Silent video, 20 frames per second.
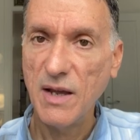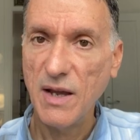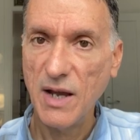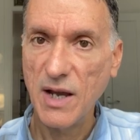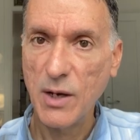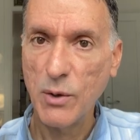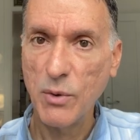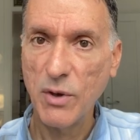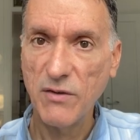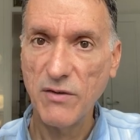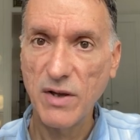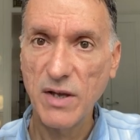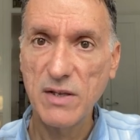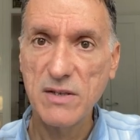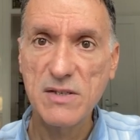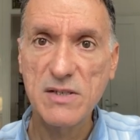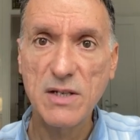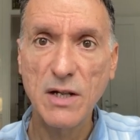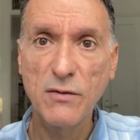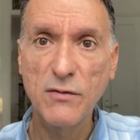However,
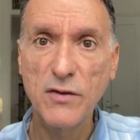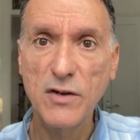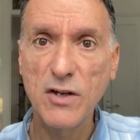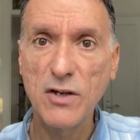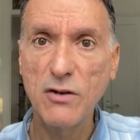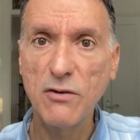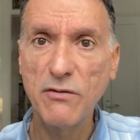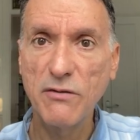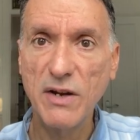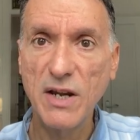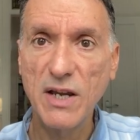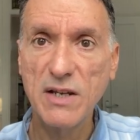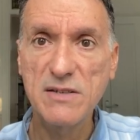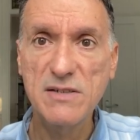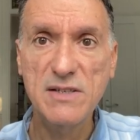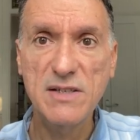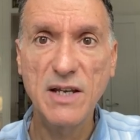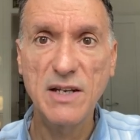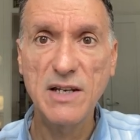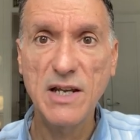sulfonylureas
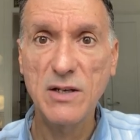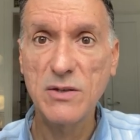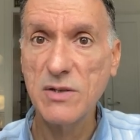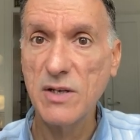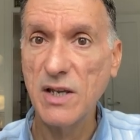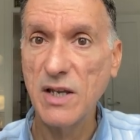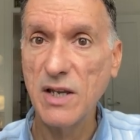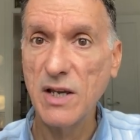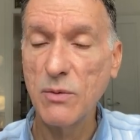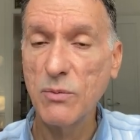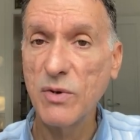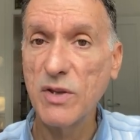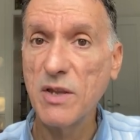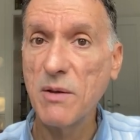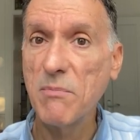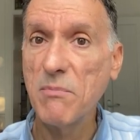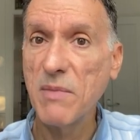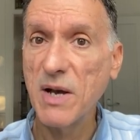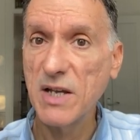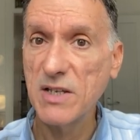stand out here with a
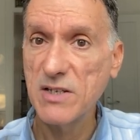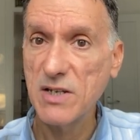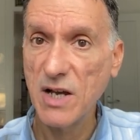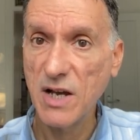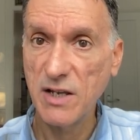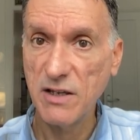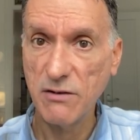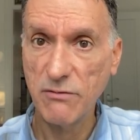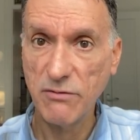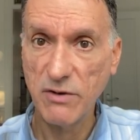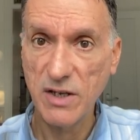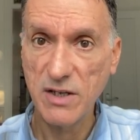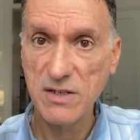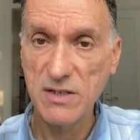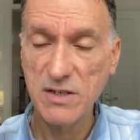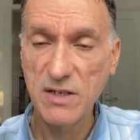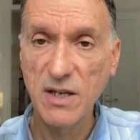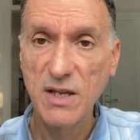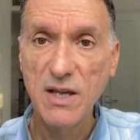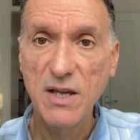much higher
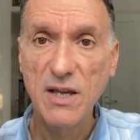risk,